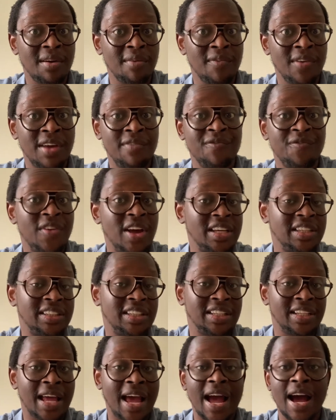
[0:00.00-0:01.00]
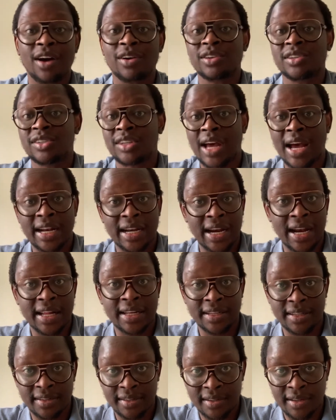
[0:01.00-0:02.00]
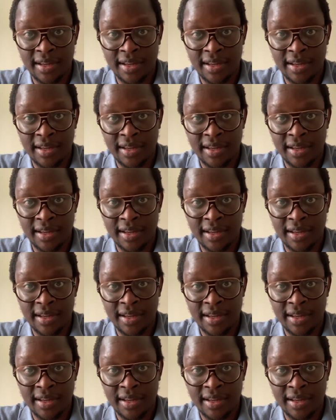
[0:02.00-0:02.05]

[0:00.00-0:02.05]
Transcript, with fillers: investing outside London